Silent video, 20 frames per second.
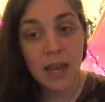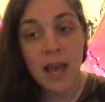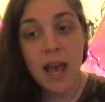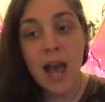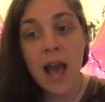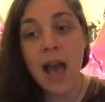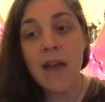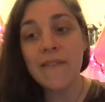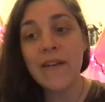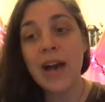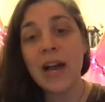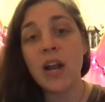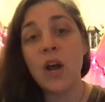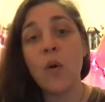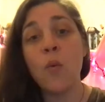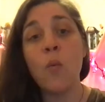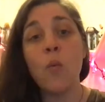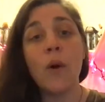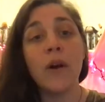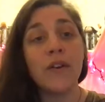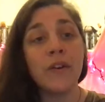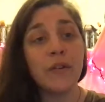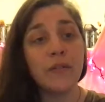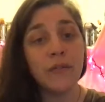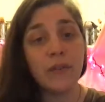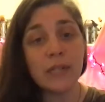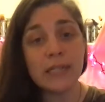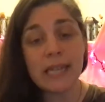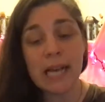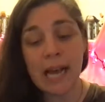I've had a
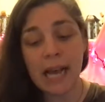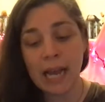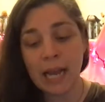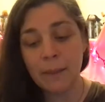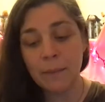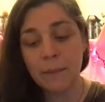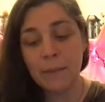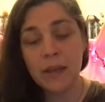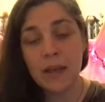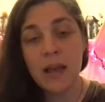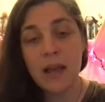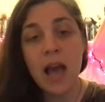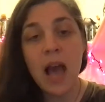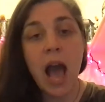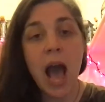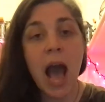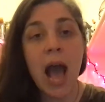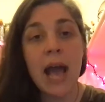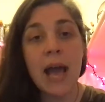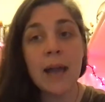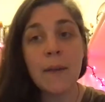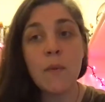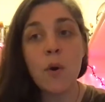wonderful time. I'm